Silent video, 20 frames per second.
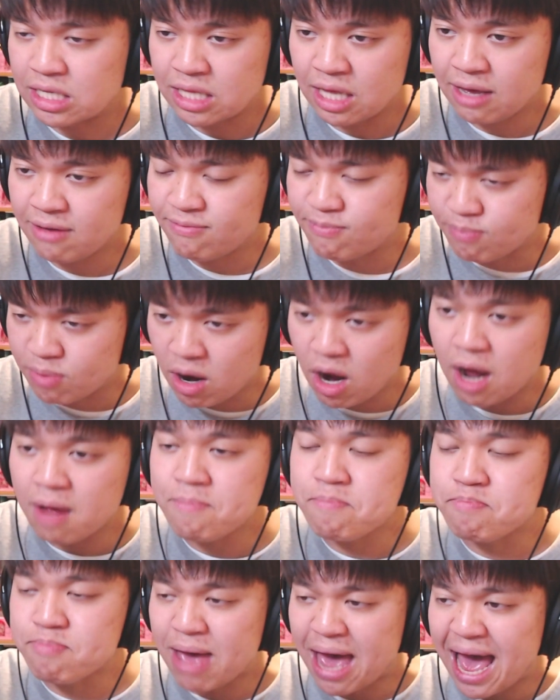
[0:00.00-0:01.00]
They've
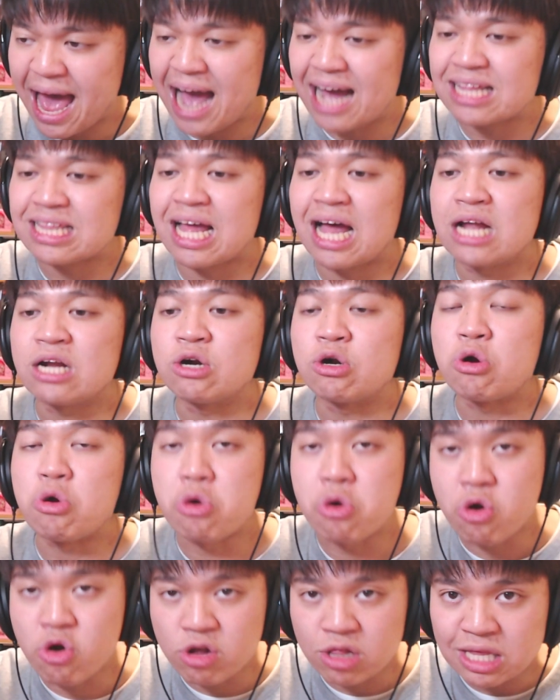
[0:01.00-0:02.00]
brought back that
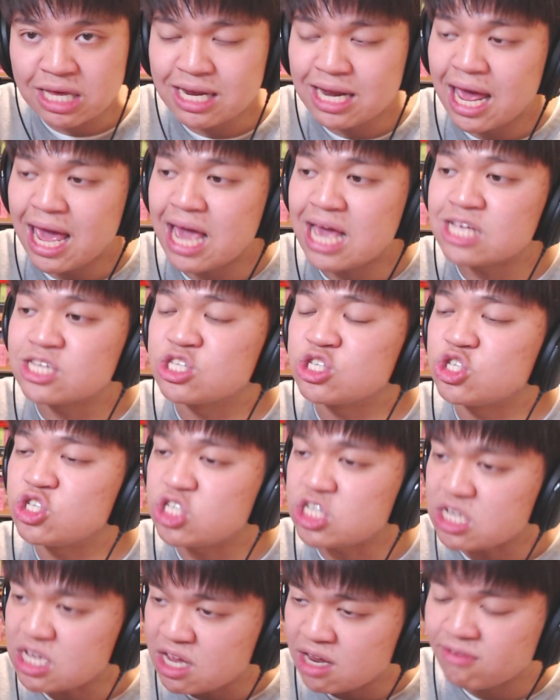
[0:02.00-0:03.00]
early days
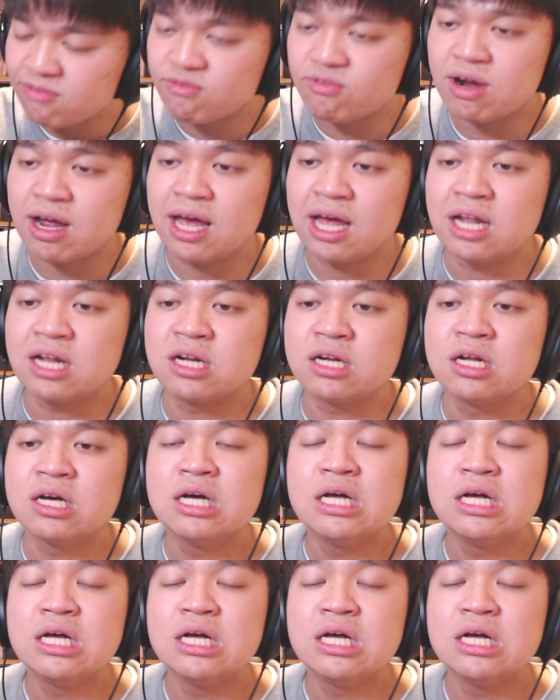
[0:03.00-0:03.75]
G-Friend